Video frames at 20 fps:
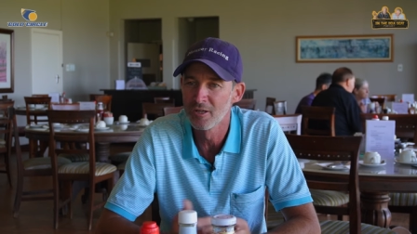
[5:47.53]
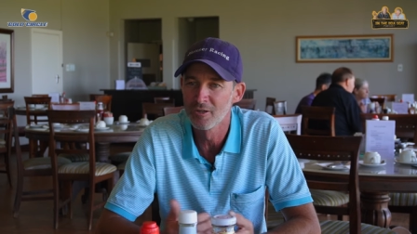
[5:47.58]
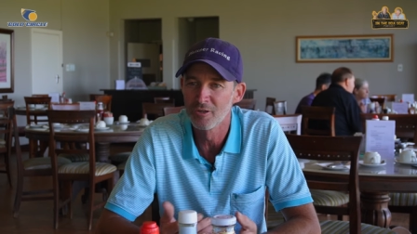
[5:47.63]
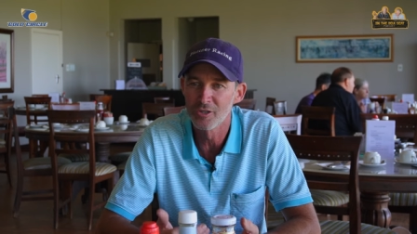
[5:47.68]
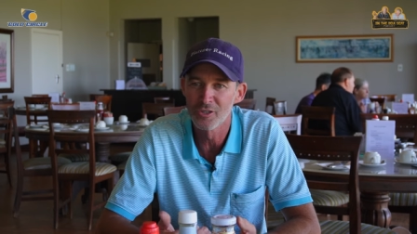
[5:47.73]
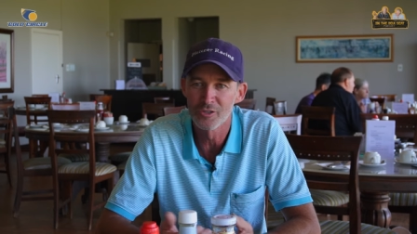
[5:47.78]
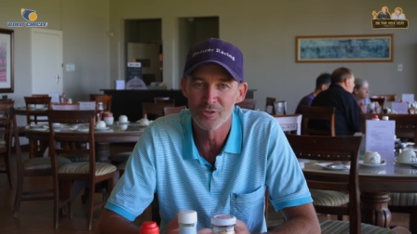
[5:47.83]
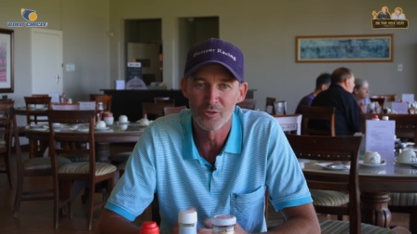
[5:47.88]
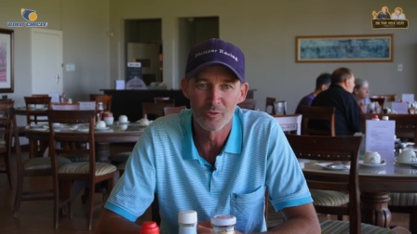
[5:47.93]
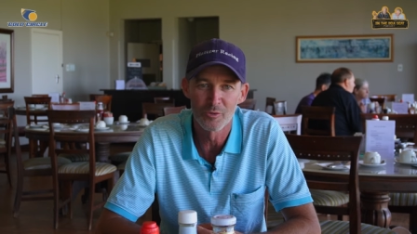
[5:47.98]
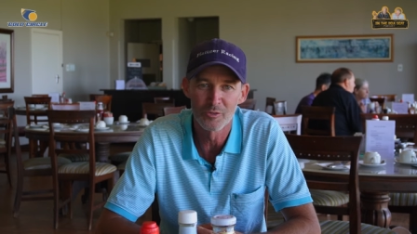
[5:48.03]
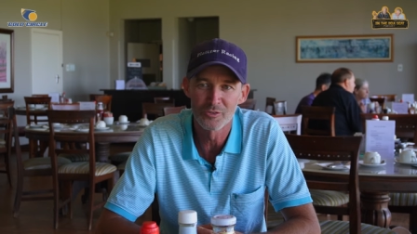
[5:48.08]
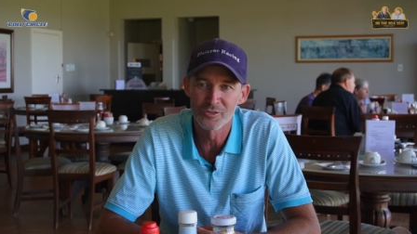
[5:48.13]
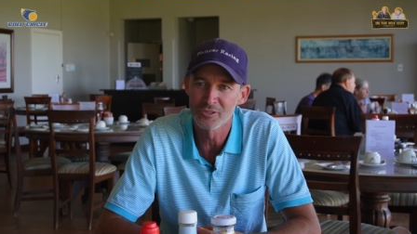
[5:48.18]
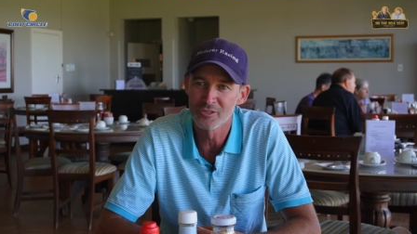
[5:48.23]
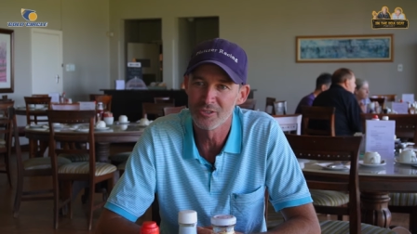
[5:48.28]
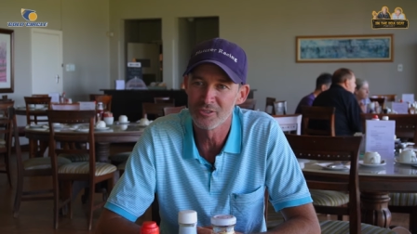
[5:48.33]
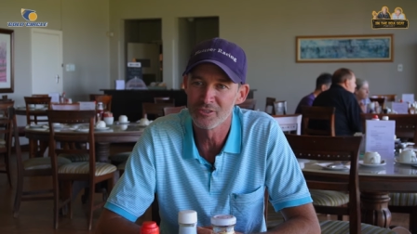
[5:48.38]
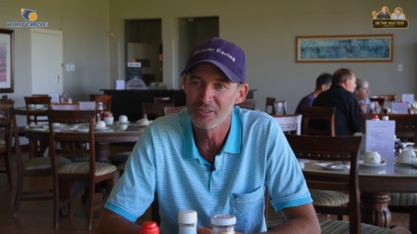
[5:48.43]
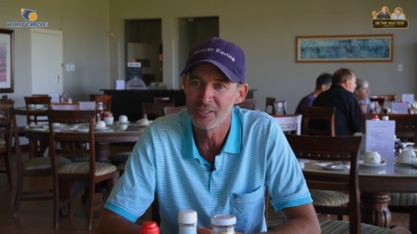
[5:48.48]
look at the
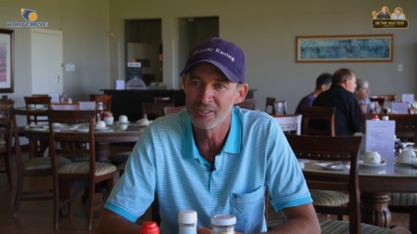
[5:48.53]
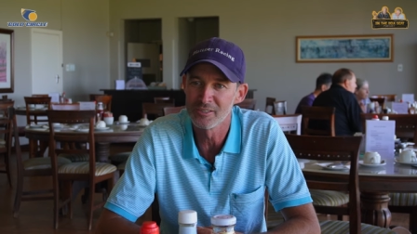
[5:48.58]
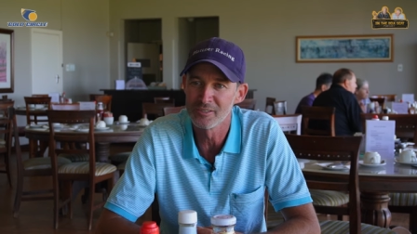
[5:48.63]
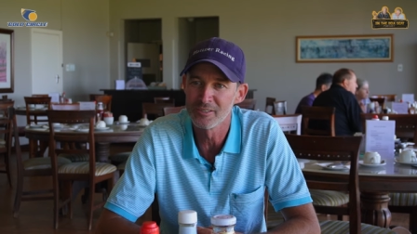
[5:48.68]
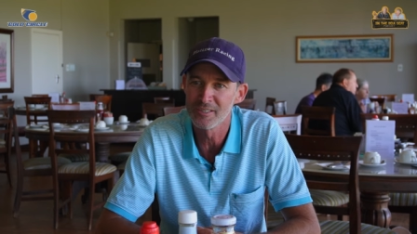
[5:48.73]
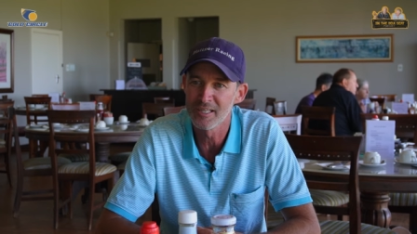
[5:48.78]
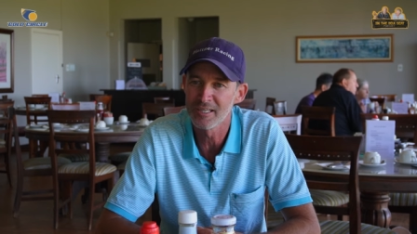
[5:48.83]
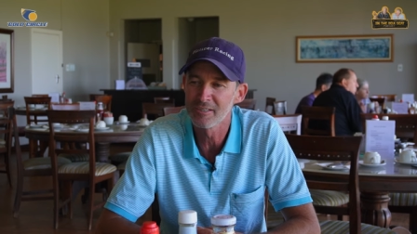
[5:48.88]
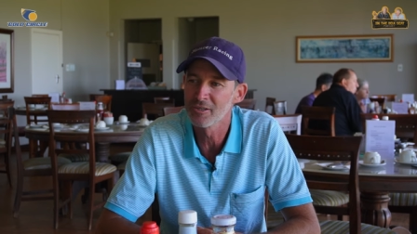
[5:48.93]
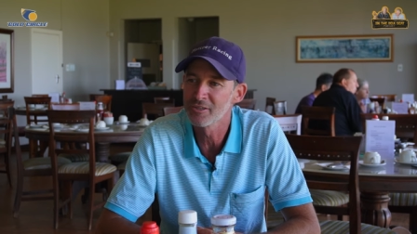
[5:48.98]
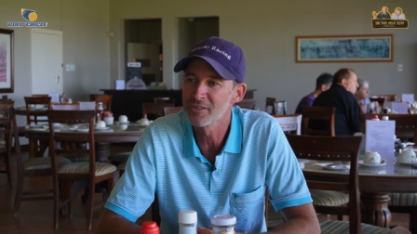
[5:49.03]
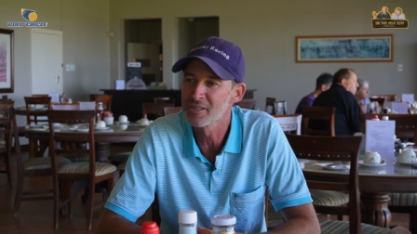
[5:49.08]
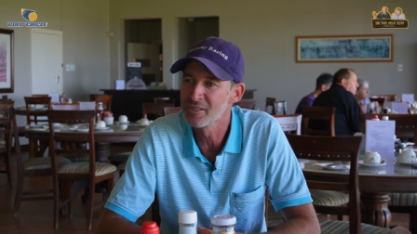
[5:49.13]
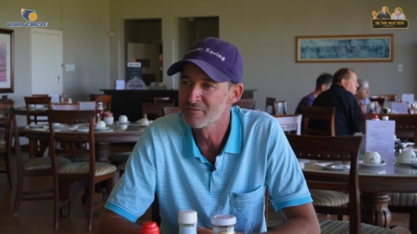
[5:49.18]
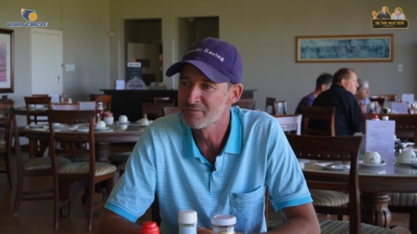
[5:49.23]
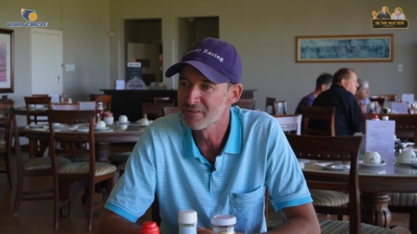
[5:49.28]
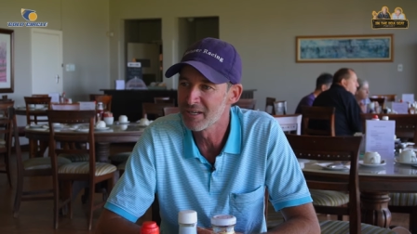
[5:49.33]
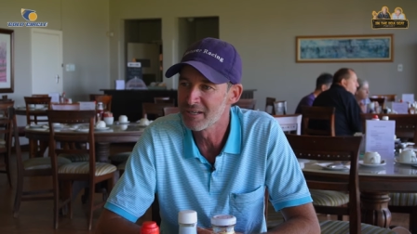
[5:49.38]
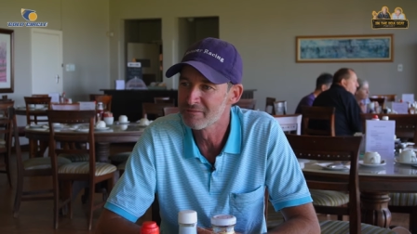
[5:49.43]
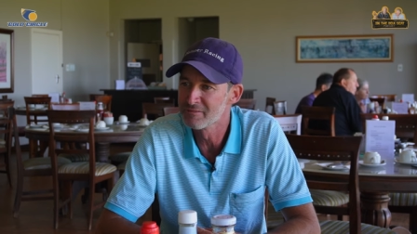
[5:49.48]
horses, and they got their
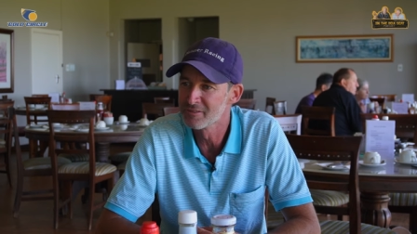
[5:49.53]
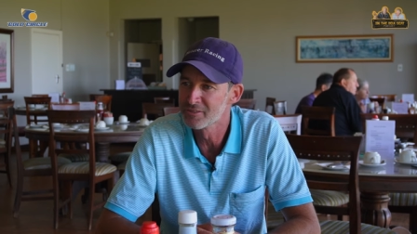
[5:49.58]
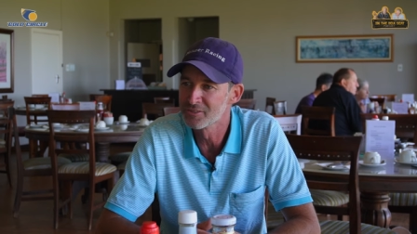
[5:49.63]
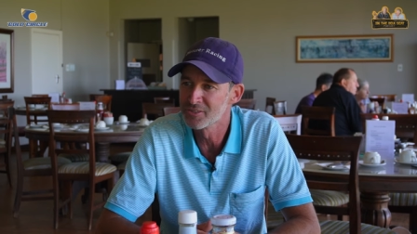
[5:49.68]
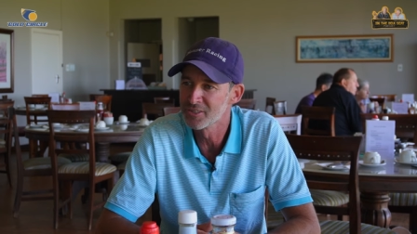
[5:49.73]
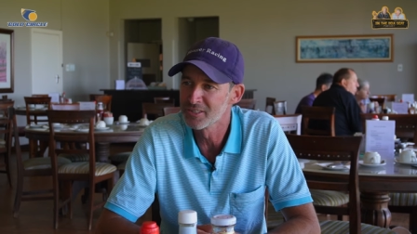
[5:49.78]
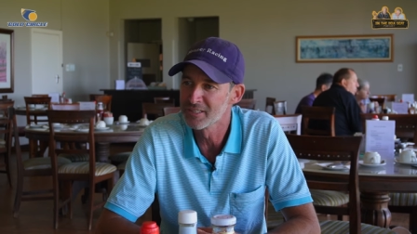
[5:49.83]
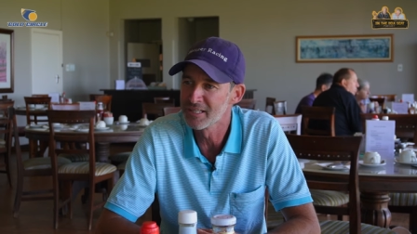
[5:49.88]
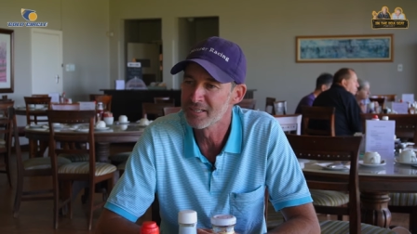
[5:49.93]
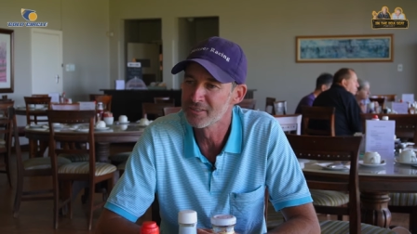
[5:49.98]
favourites and